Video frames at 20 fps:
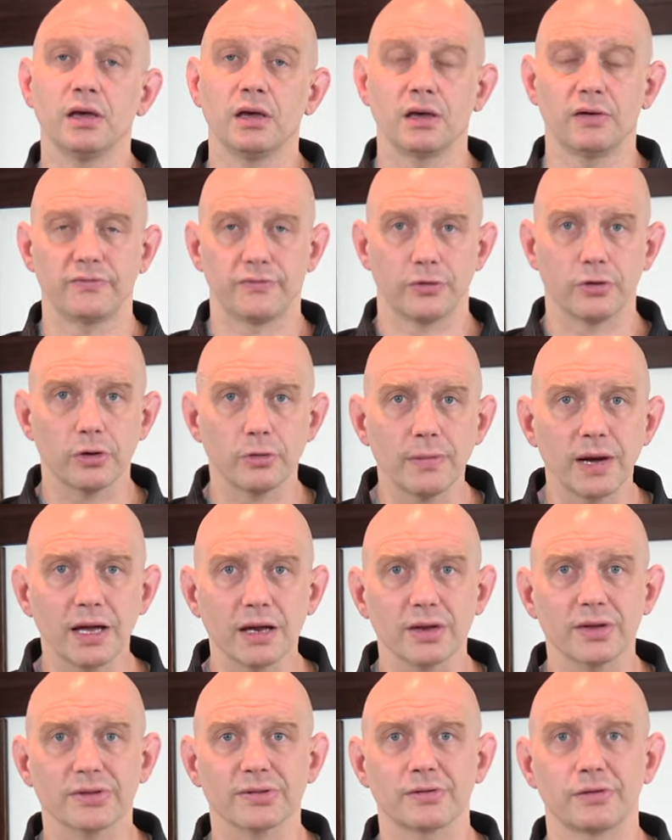if you're my
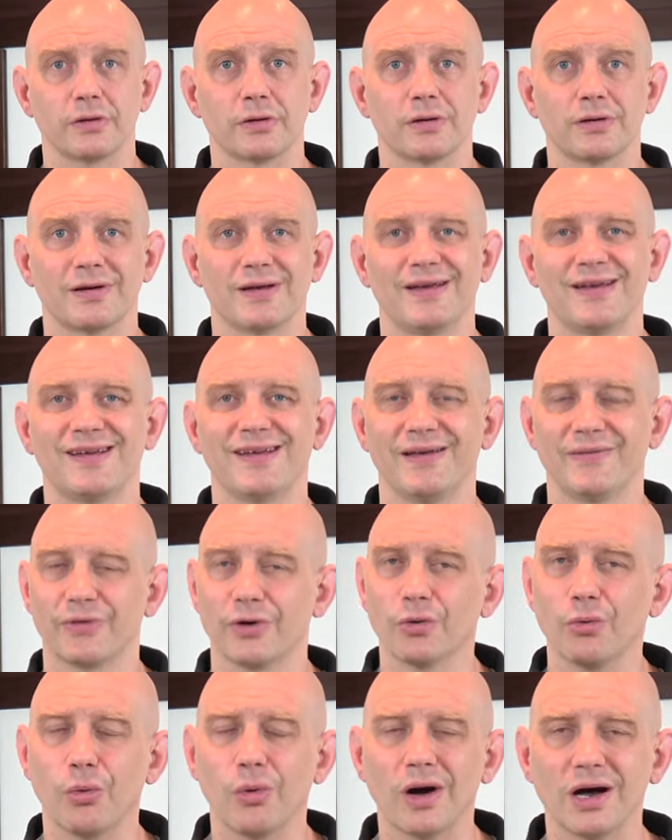listener, if
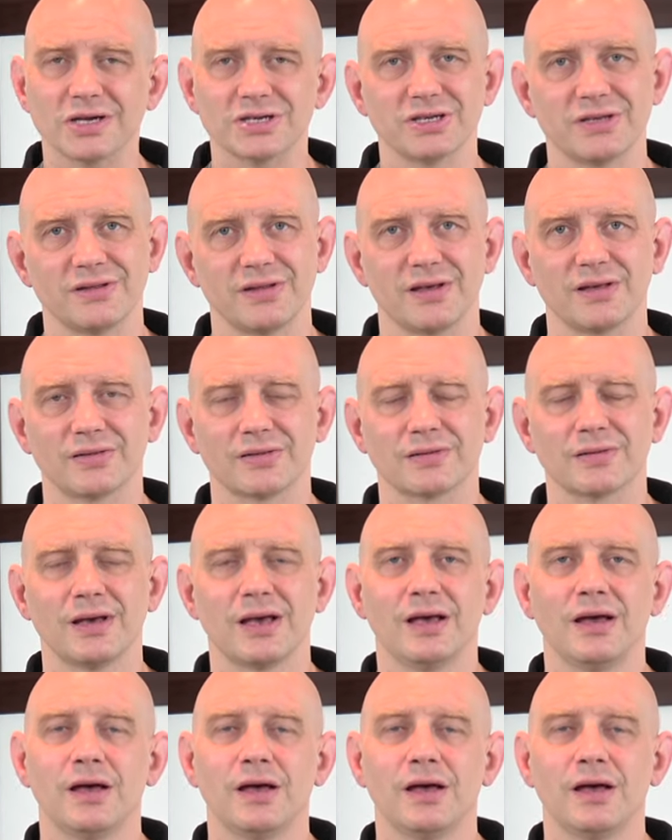you're watching this,